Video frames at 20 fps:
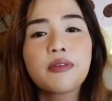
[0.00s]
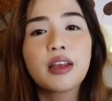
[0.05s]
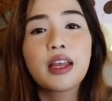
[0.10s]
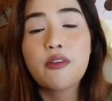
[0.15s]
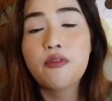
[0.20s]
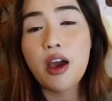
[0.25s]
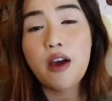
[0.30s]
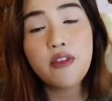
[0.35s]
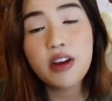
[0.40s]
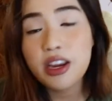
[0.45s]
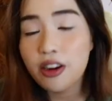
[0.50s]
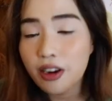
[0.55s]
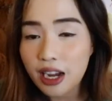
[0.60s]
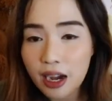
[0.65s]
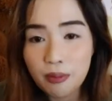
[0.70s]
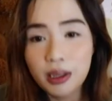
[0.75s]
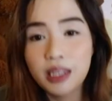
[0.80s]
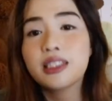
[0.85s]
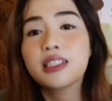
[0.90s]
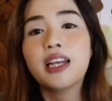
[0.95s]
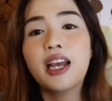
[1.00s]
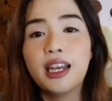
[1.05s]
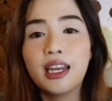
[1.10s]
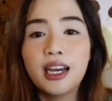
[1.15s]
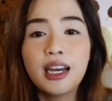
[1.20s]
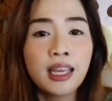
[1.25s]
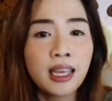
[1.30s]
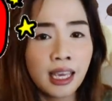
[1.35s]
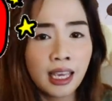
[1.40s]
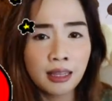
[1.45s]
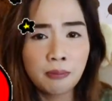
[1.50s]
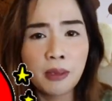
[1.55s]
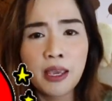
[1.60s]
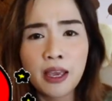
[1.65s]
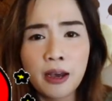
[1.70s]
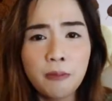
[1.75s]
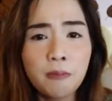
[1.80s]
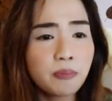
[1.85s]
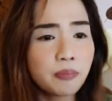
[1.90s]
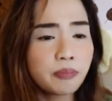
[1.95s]
If ever you're coming to China, hit me
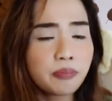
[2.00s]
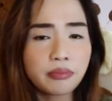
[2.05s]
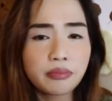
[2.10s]
up.